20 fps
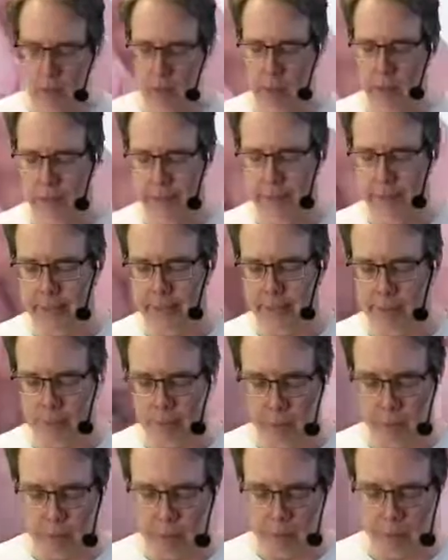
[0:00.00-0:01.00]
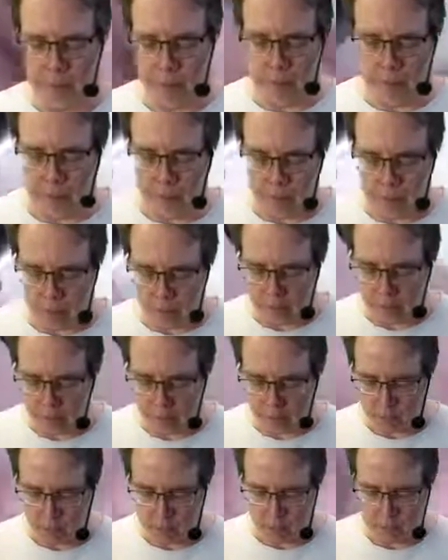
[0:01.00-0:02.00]
uh, set screws,
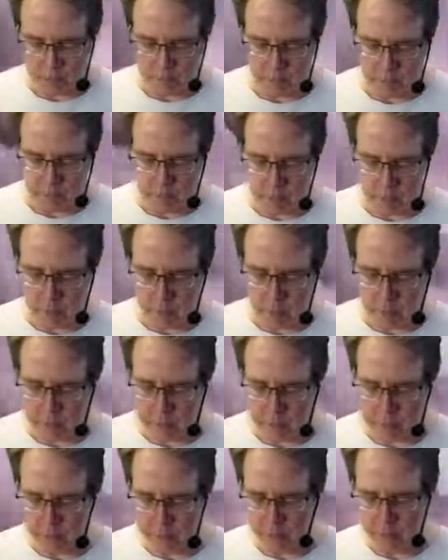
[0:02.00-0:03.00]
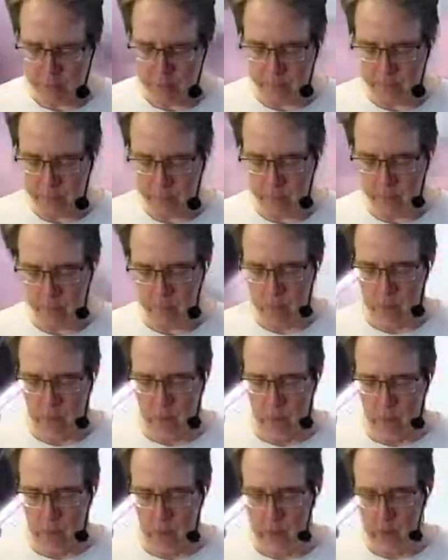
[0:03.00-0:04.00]
um, all kinds of stuff. So
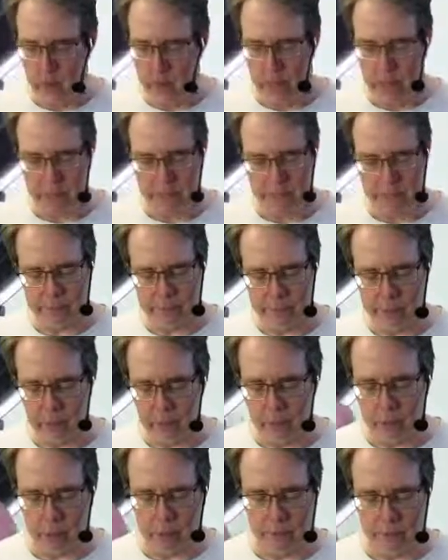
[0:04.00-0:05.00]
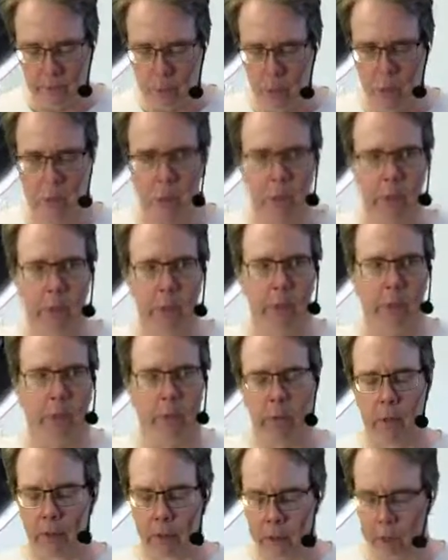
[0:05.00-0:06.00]
I have about four of these
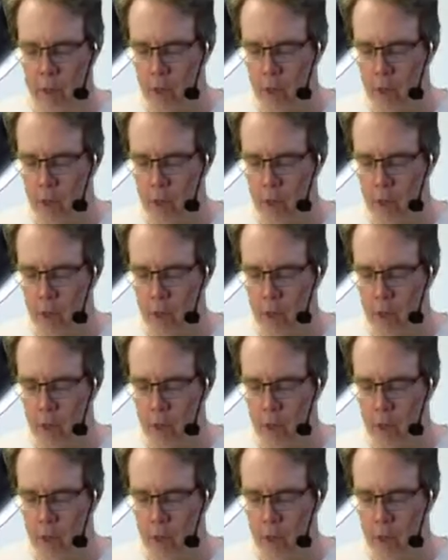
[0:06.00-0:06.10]
sitting around the